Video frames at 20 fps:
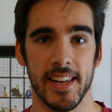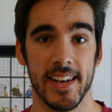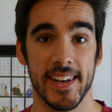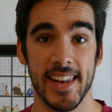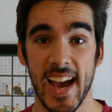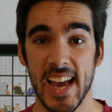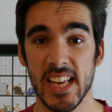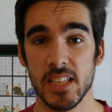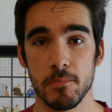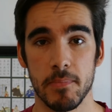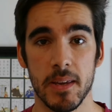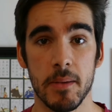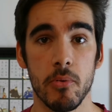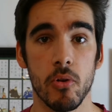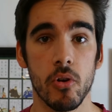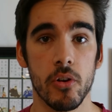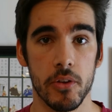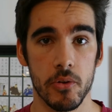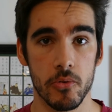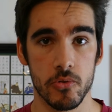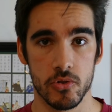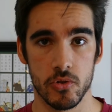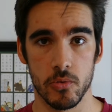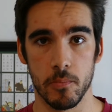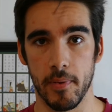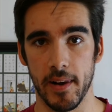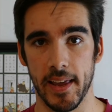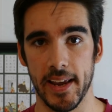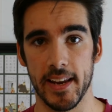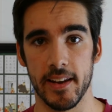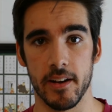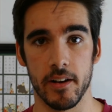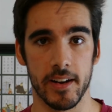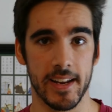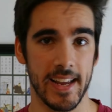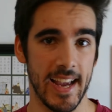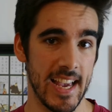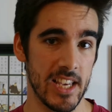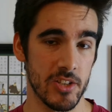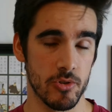dice people used to play their
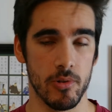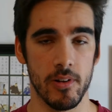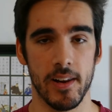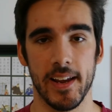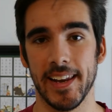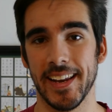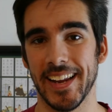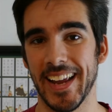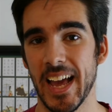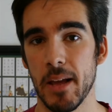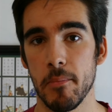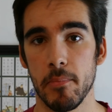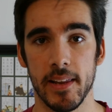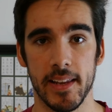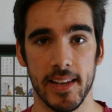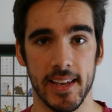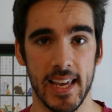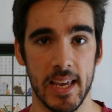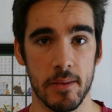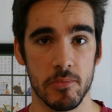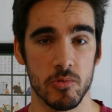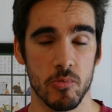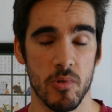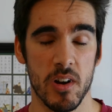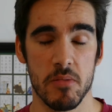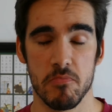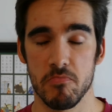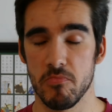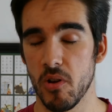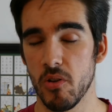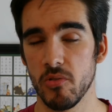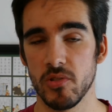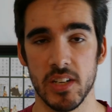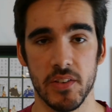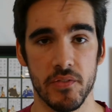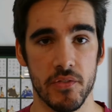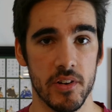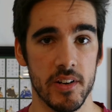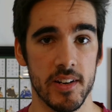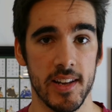casual and gambling games were no
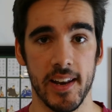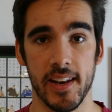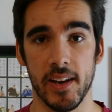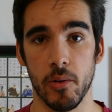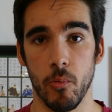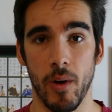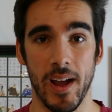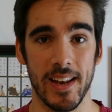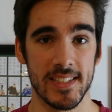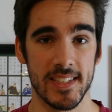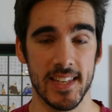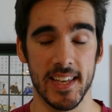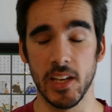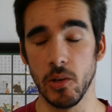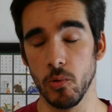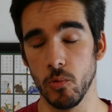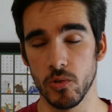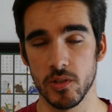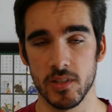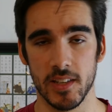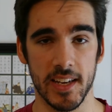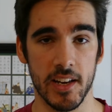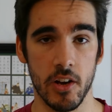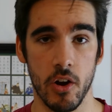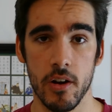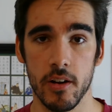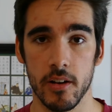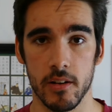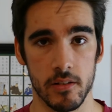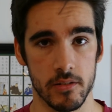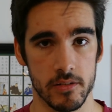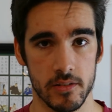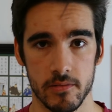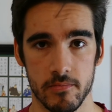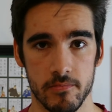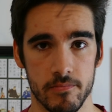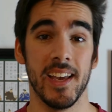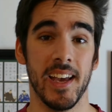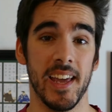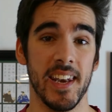different than the ones they used in oracles.
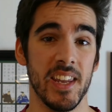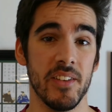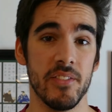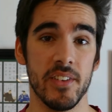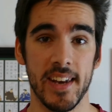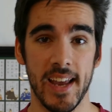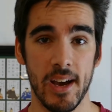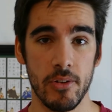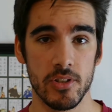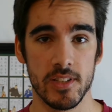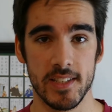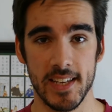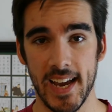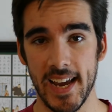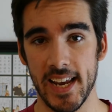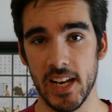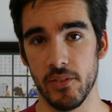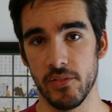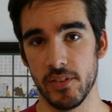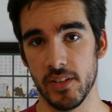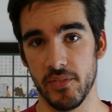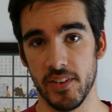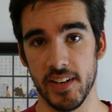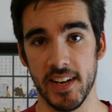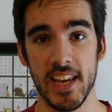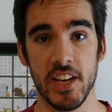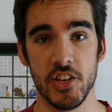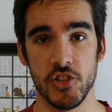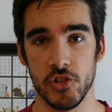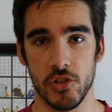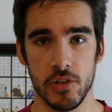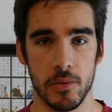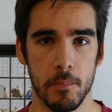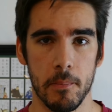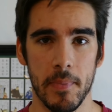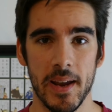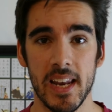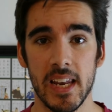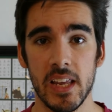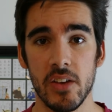And even outside of divination,
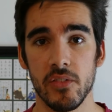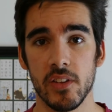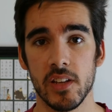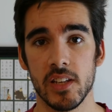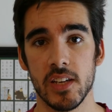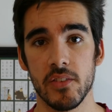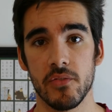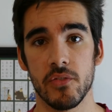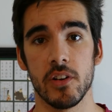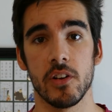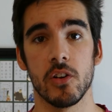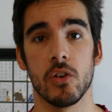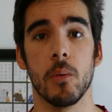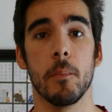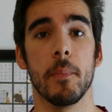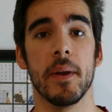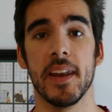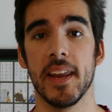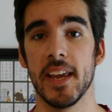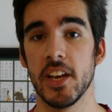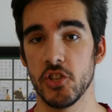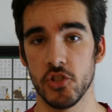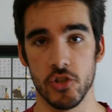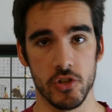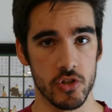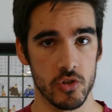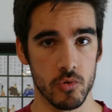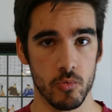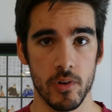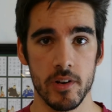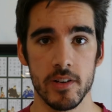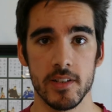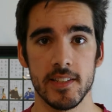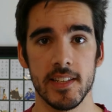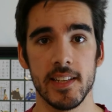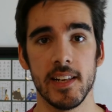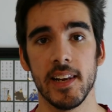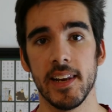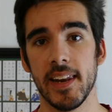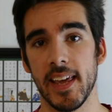many of the different combinations were
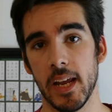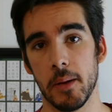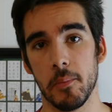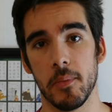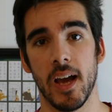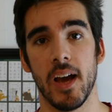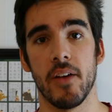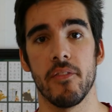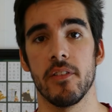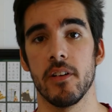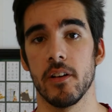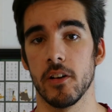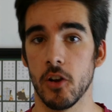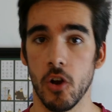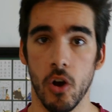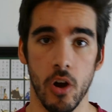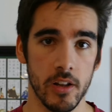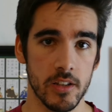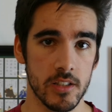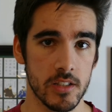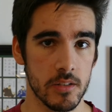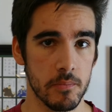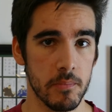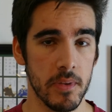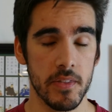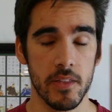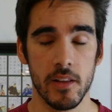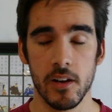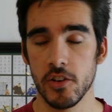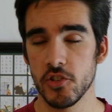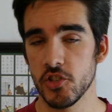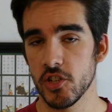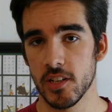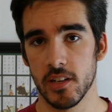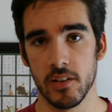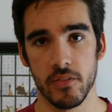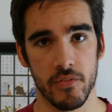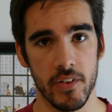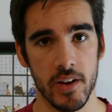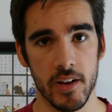still named after gods,
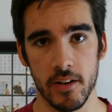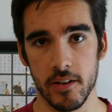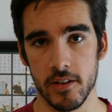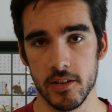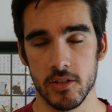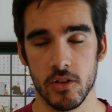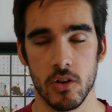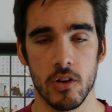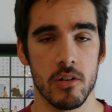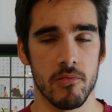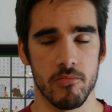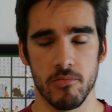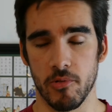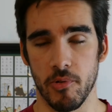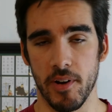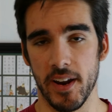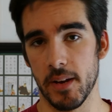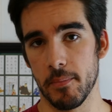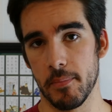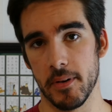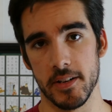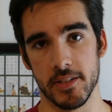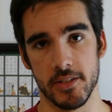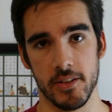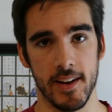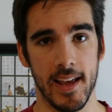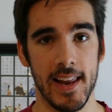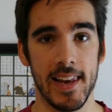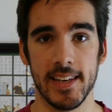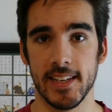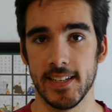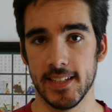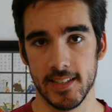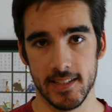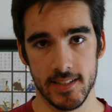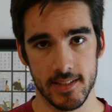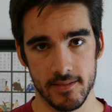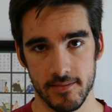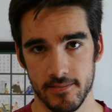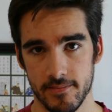mythological figures or great
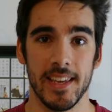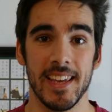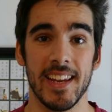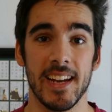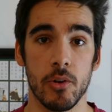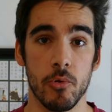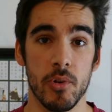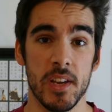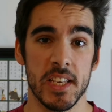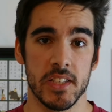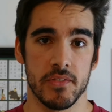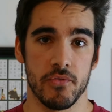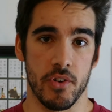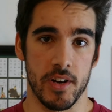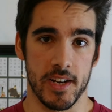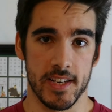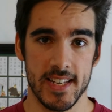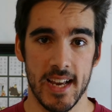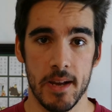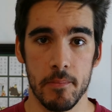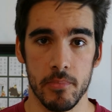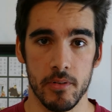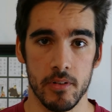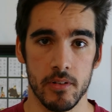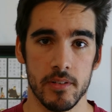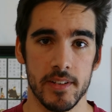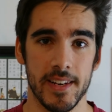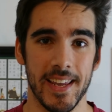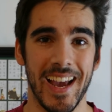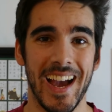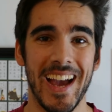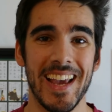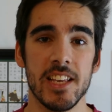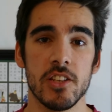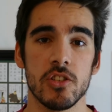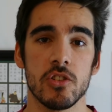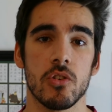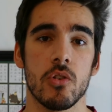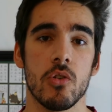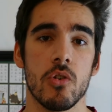personalities. In Greece, for example, the
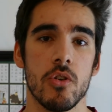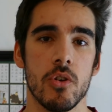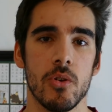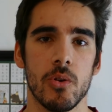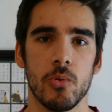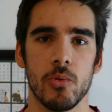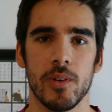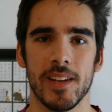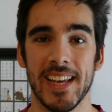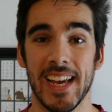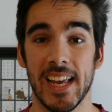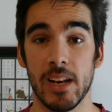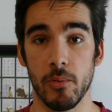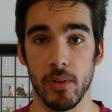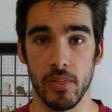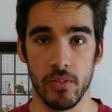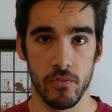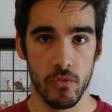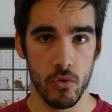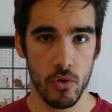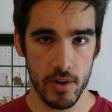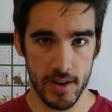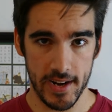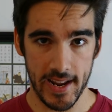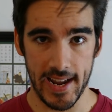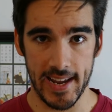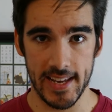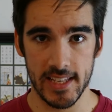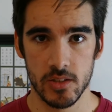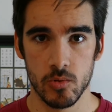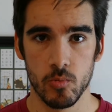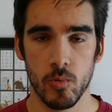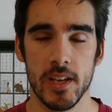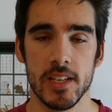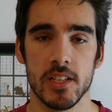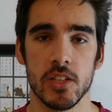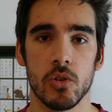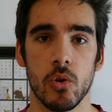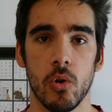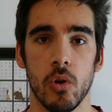highest score you could get with 4 dice
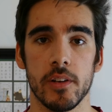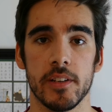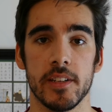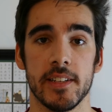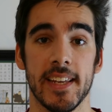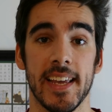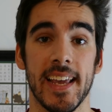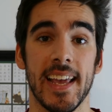was called the